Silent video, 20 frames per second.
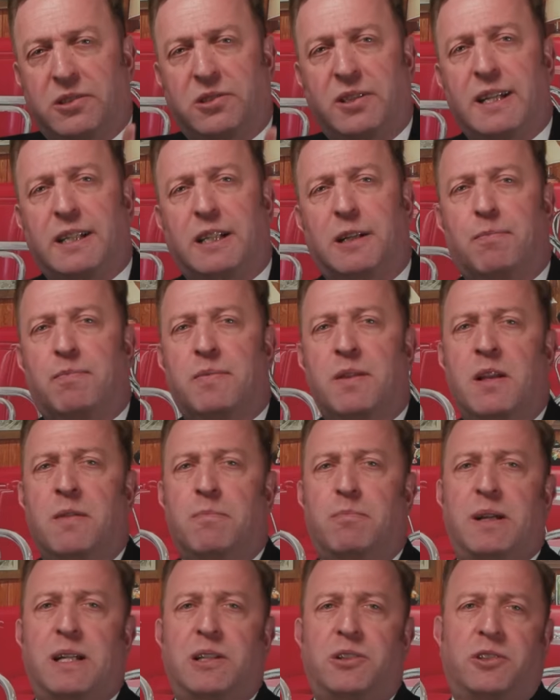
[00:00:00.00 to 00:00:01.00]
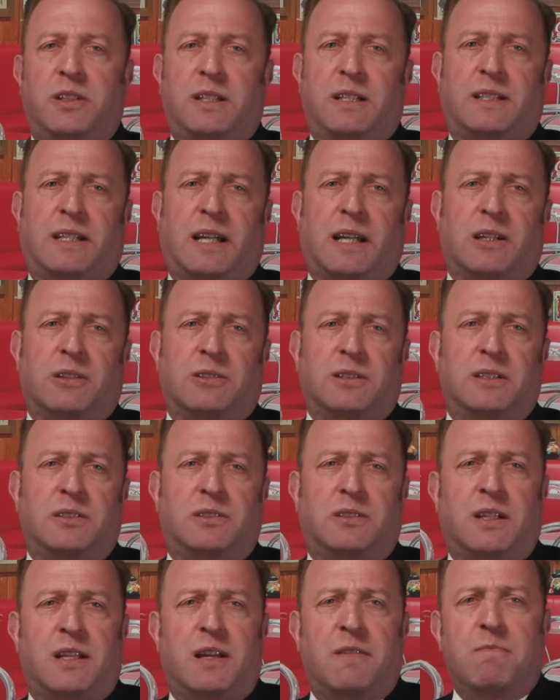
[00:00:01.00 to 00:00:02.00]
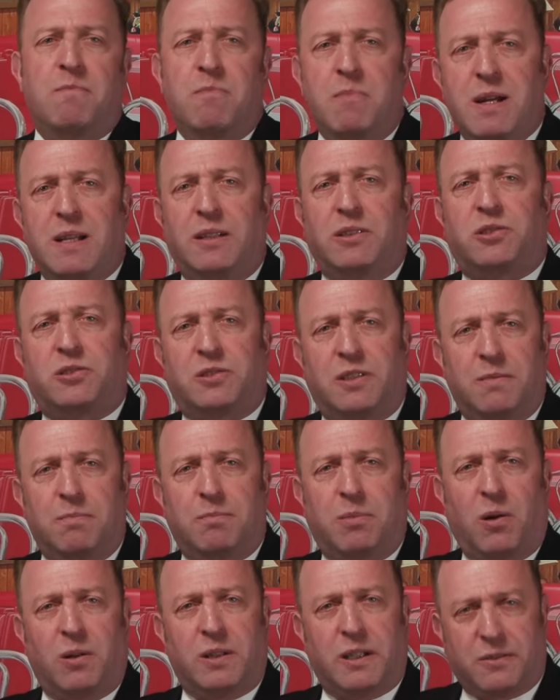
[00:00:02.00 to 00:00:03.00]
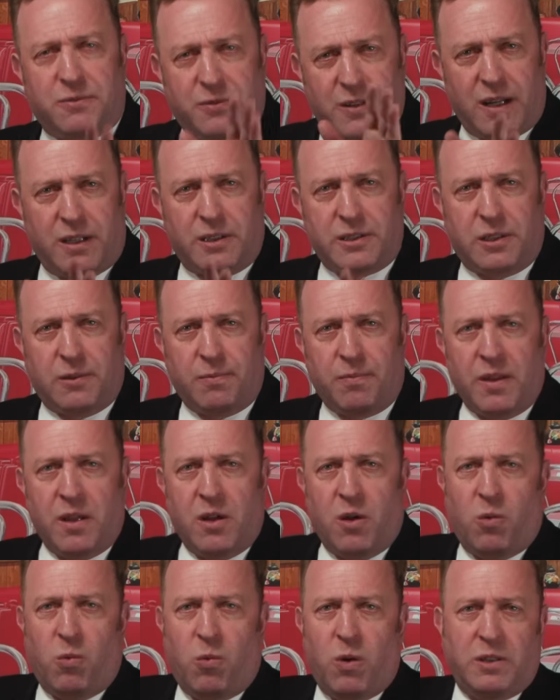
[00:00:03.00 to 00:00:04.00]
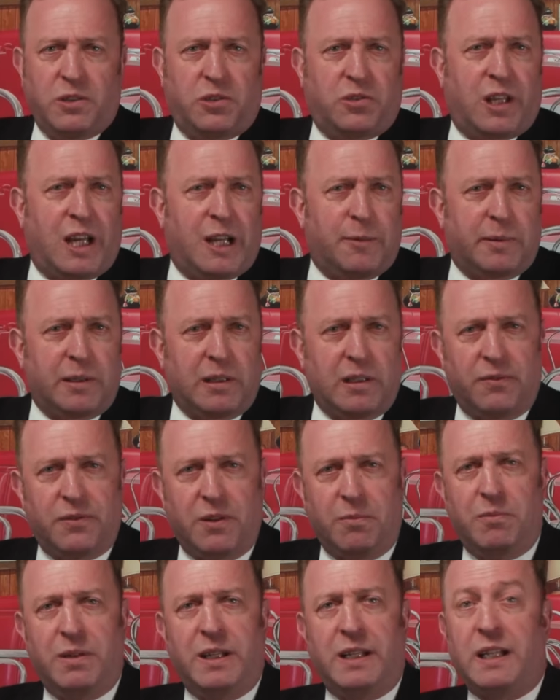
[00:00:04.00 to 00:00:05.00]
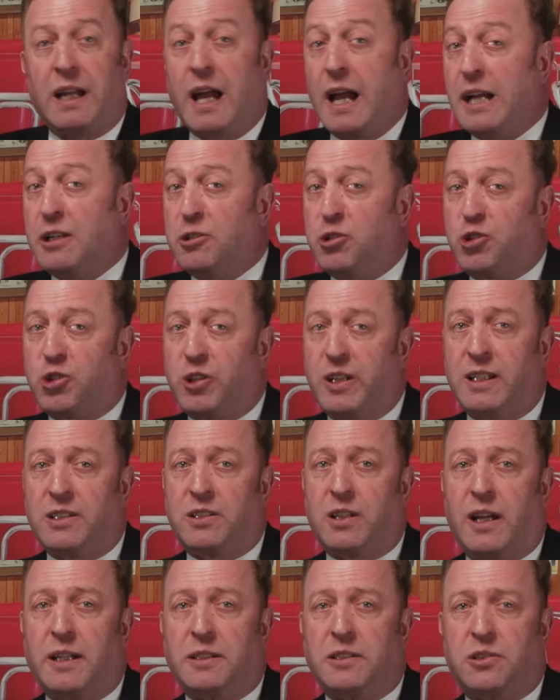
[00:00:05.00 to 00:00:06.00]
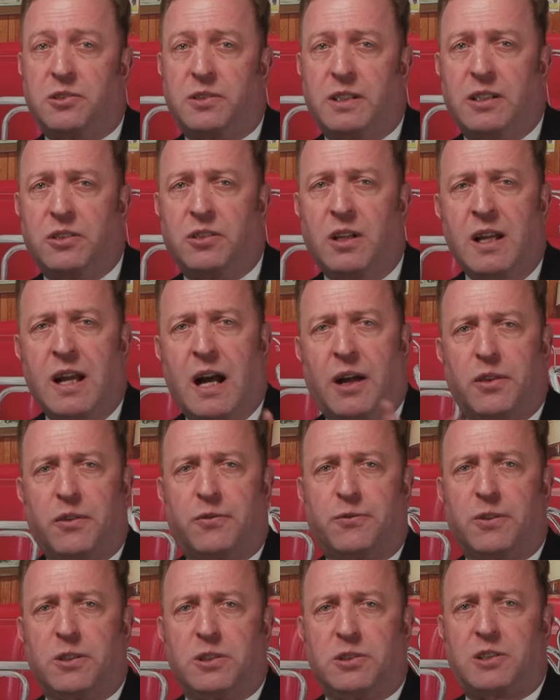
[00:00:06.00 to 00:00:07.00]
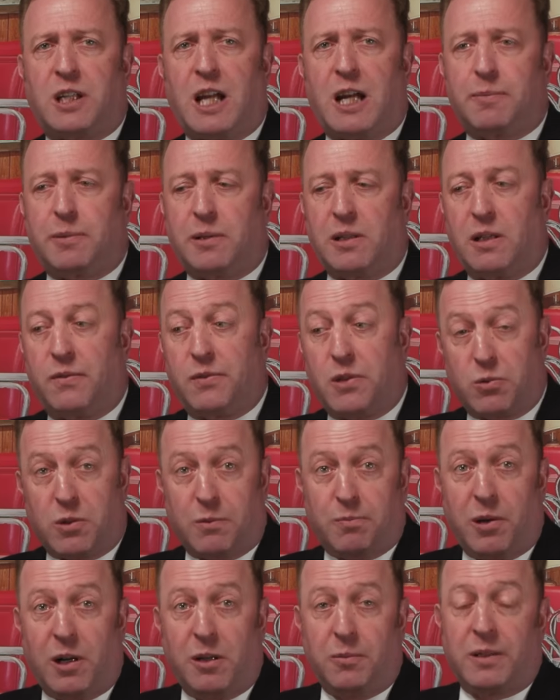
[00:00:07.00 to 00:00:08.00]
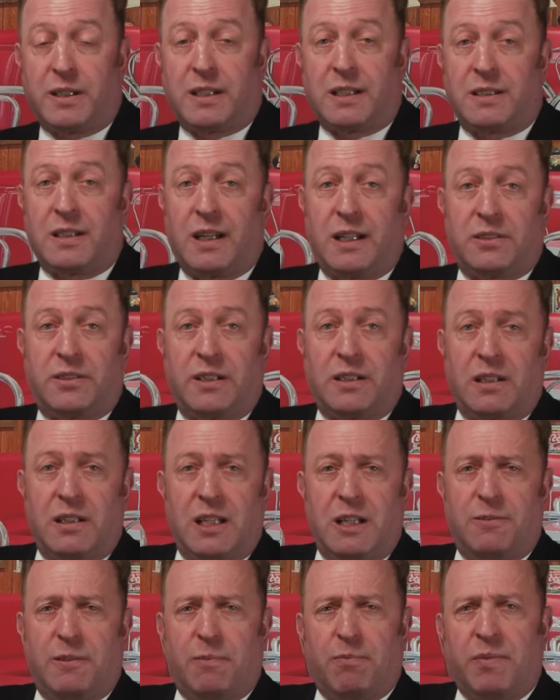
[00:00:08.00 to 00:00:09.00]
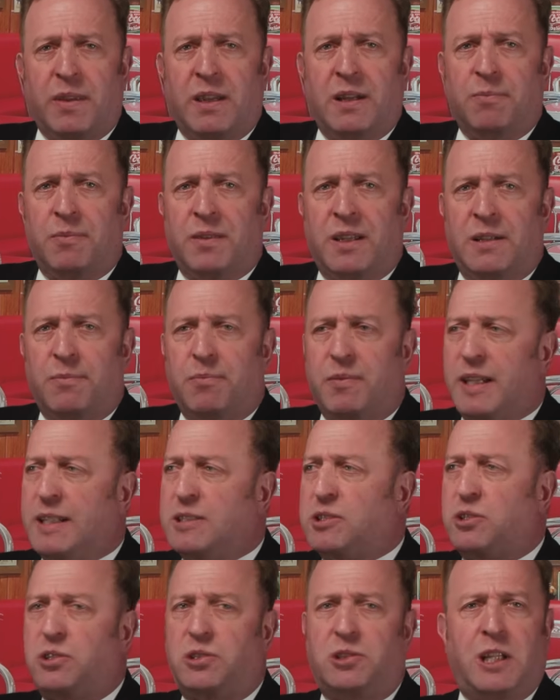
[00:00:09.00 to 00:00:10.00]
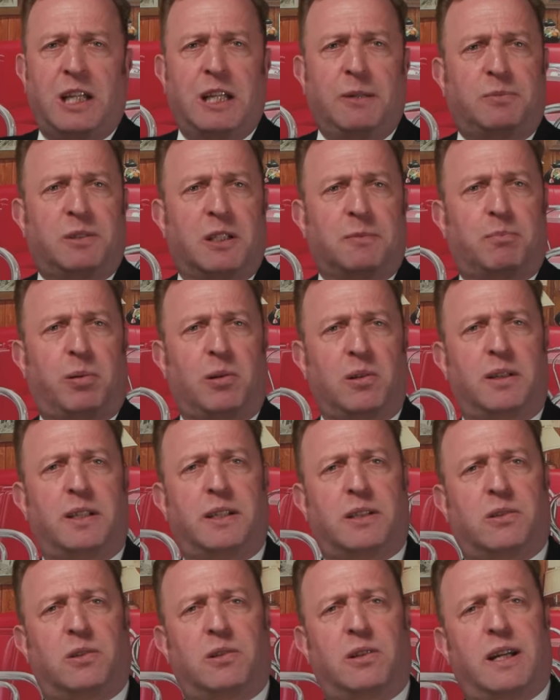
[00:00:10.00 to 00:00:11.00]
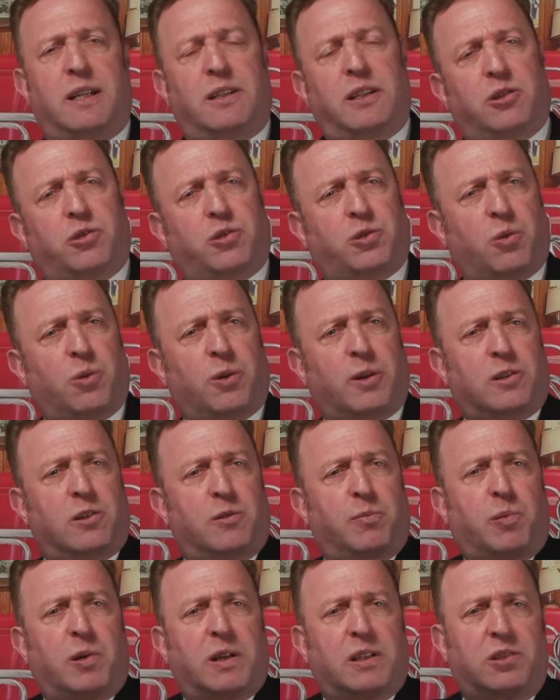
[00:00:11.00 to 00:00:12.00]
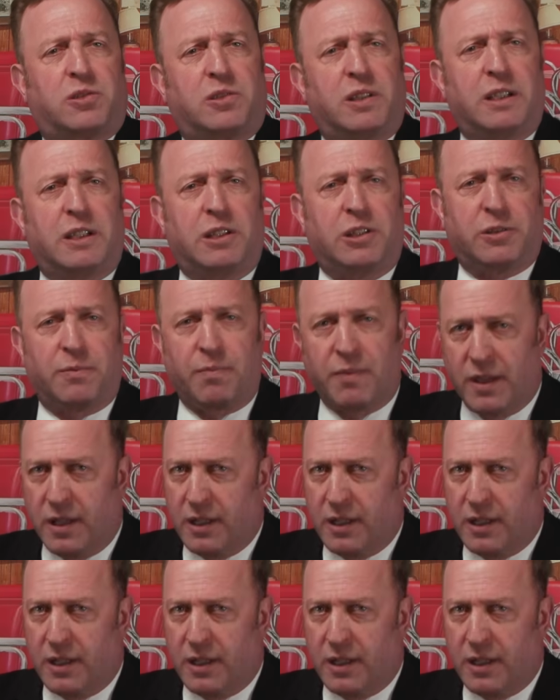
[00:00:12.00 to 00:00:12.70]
Second, Beijing carries immense symbolic value. Once capital of the Ming and Qing dynasties, and the first capital of the Republic in 1911, it's steeped in political and historical prestige.